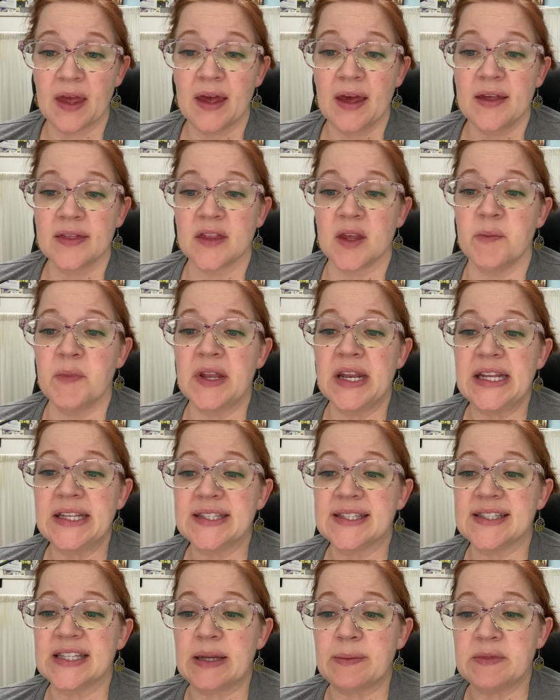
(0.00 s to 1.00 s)
The
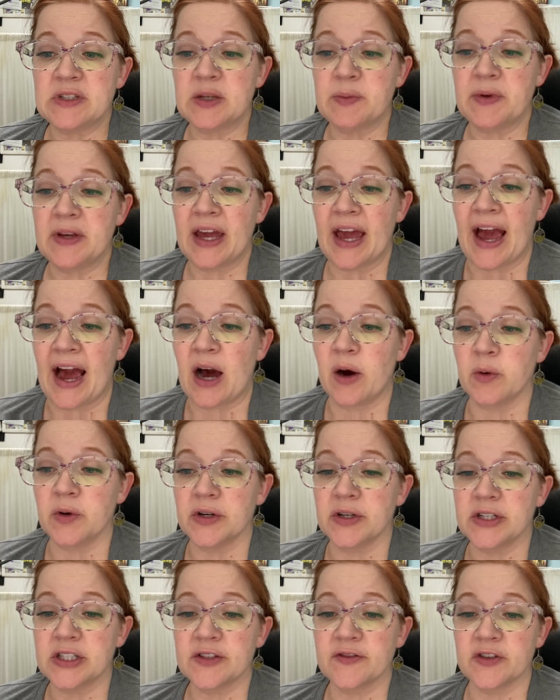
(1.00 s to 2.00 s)
minutes seemed to be
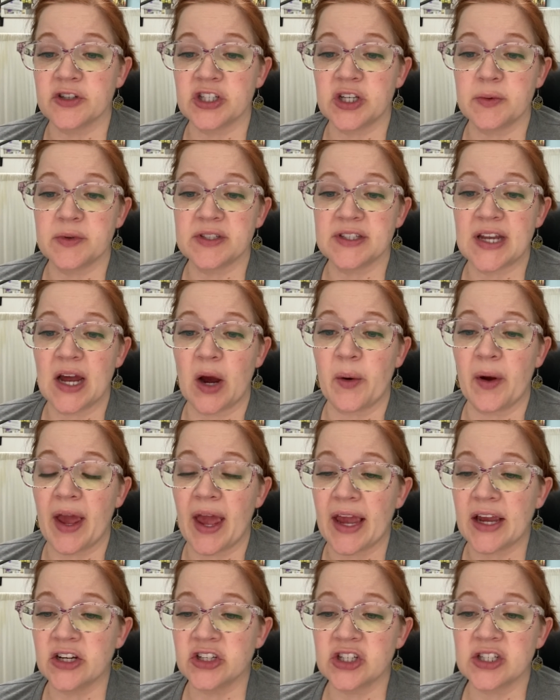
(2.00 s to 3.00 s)
hours, for she was now
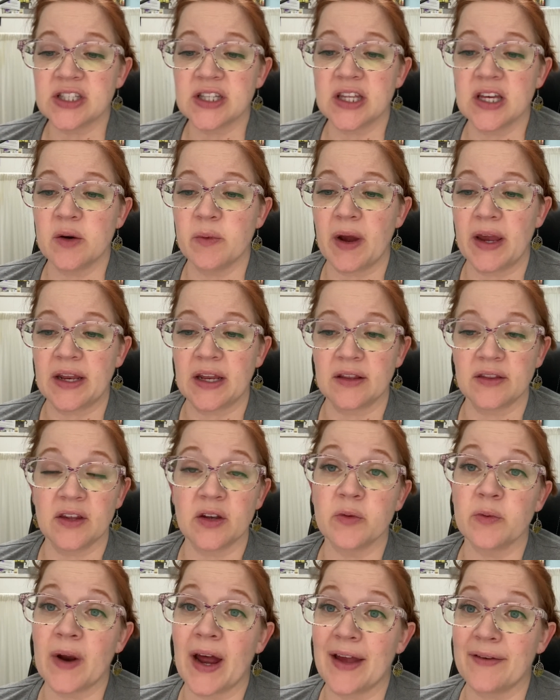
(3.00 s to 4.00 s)
anxiously awaiting the
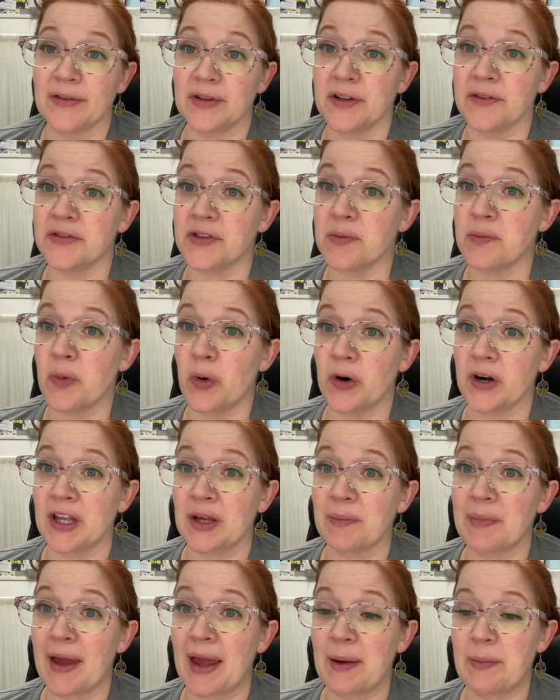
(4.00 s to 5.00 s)
arrival of the
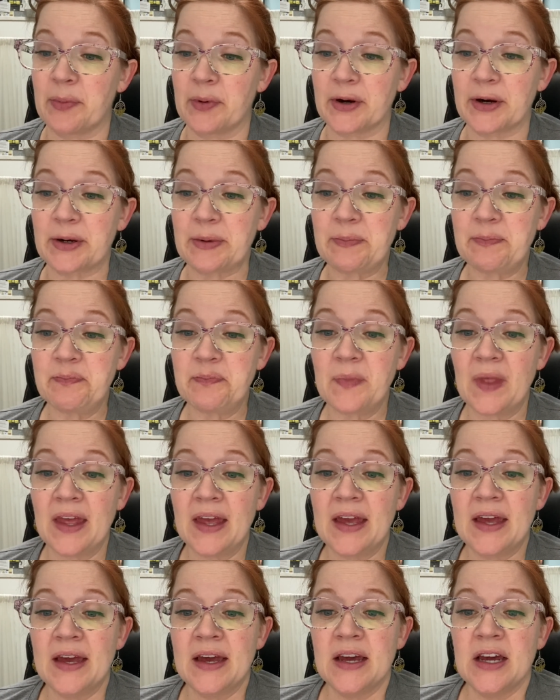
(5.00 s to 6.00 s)
morning paper.
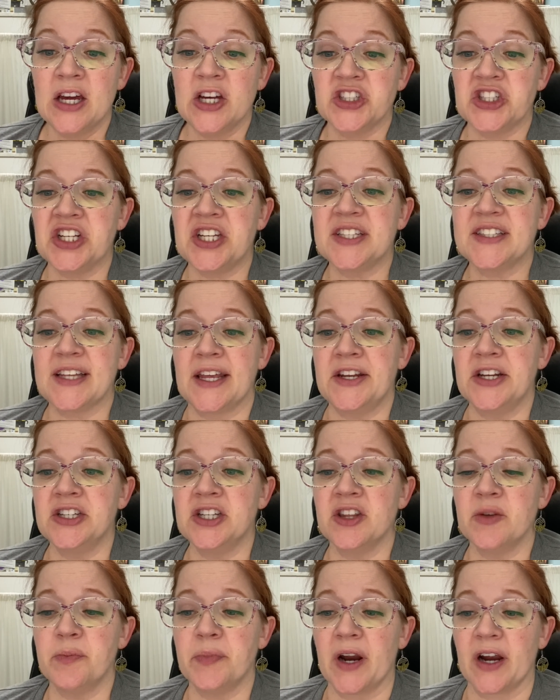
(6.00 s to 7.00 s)
She descended to
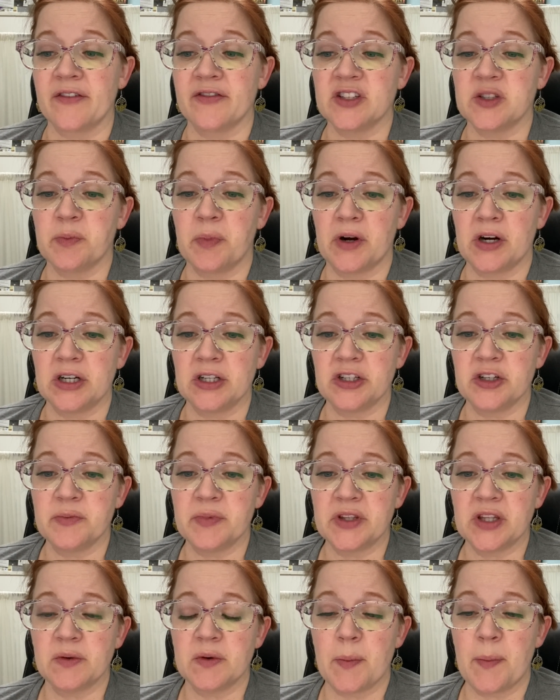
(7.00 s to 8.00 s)
the breakfast parlor,
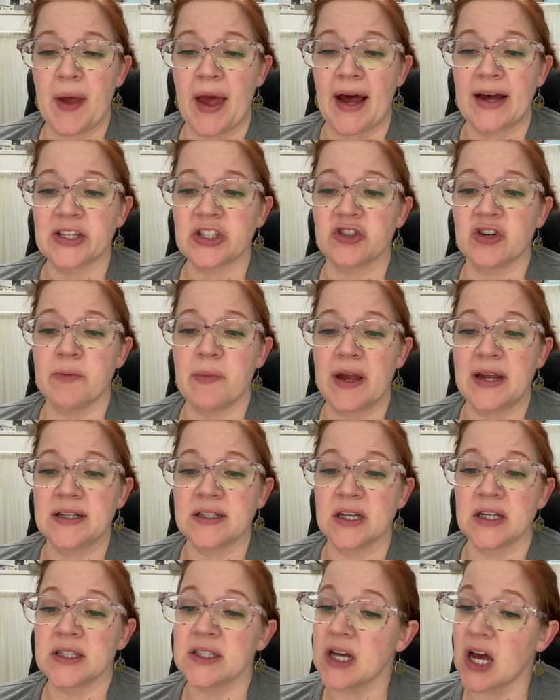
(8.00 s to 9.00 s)
but the repast remained
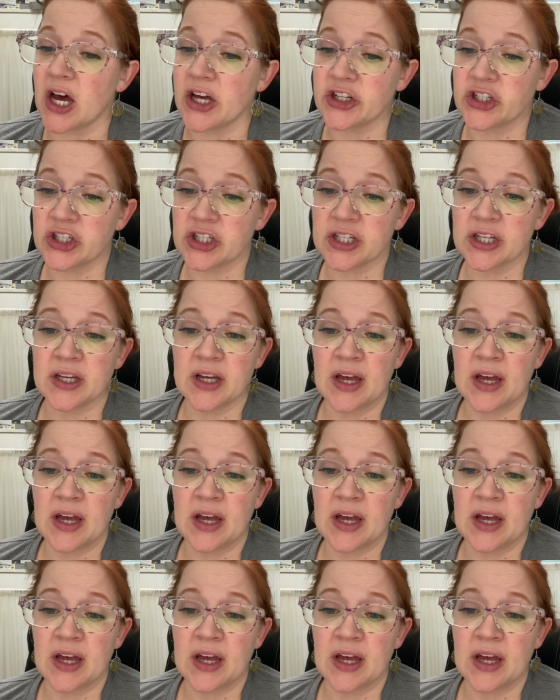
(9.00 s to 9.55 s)
untouched.